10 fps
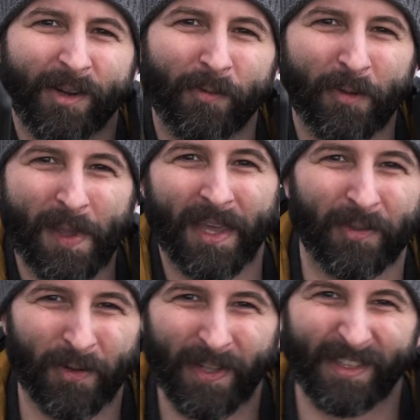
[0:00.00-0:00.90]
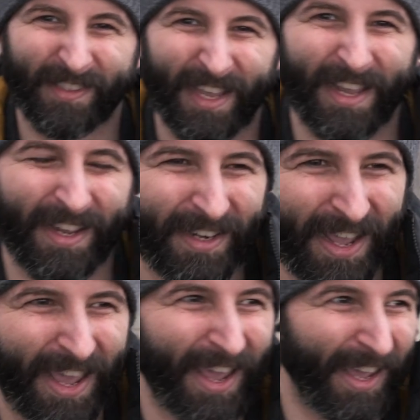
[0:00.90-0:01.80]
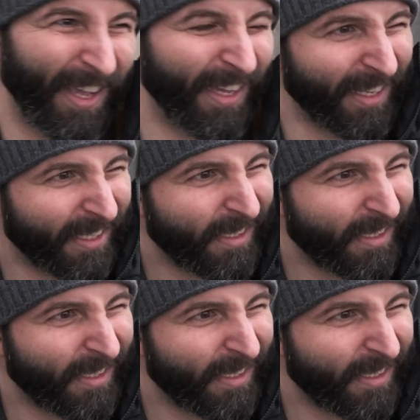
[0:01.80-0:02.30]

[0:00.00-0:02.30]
hopefully we can get through this in a